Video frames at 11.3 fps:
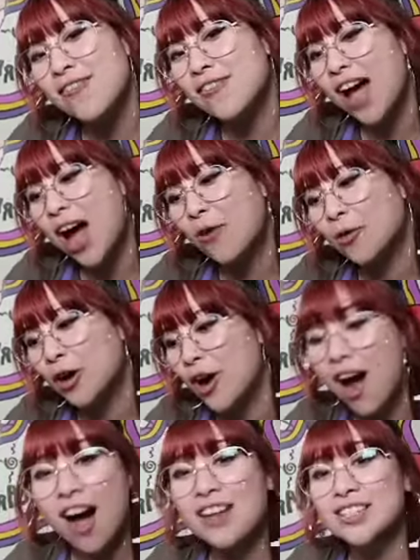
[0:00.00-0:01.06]
our
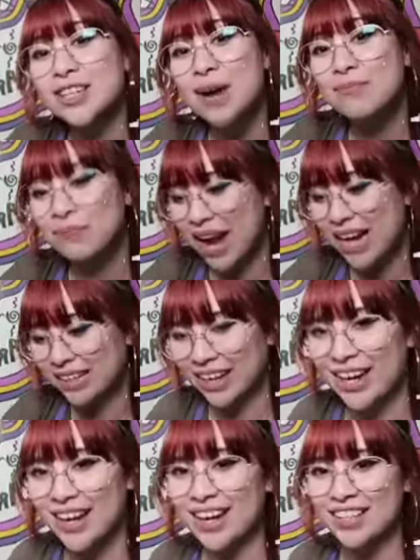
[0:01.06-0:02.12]
awesome paint
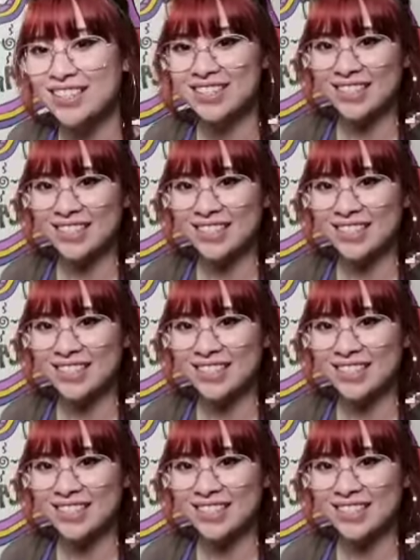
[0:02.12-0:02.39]
kits.